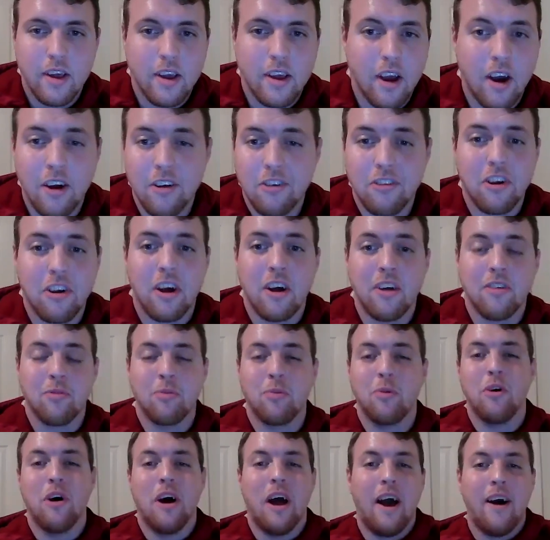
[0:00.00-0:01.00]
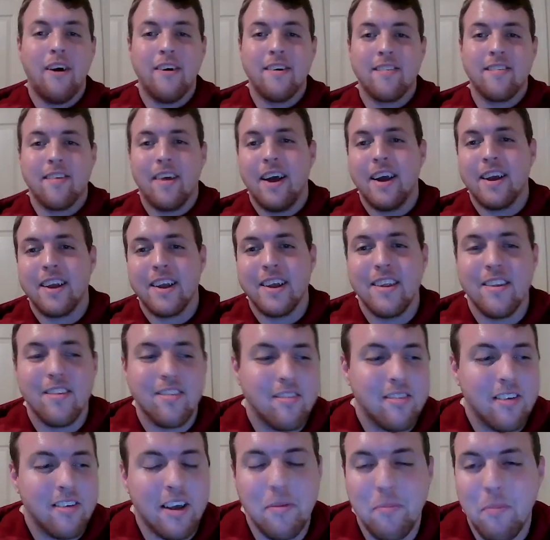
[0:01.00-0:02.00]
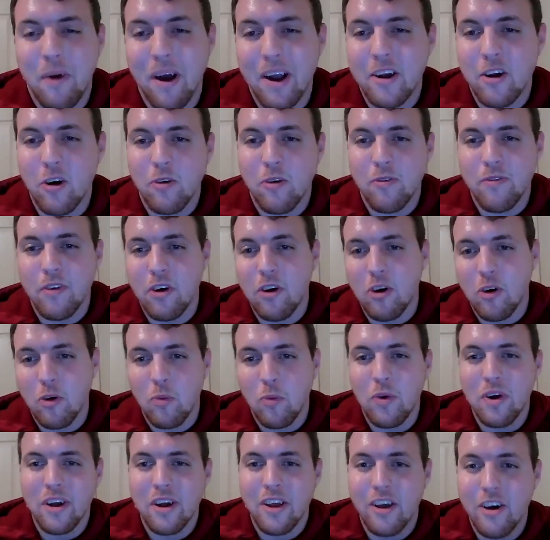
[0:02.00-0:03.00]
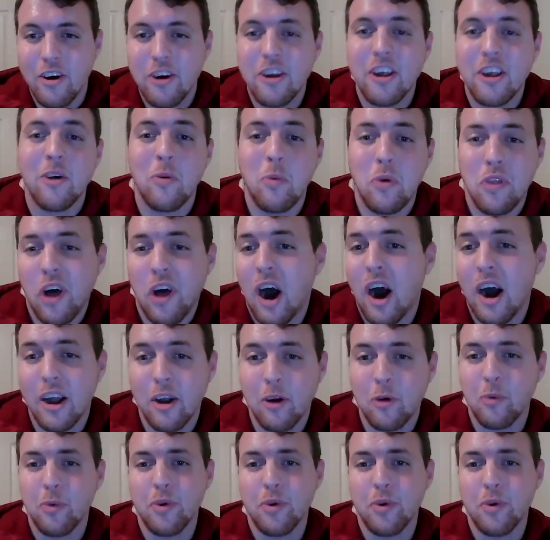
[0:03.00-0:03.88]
Gosh, guys, well, Alex Atkins and Mike Norvell quit cooking with hot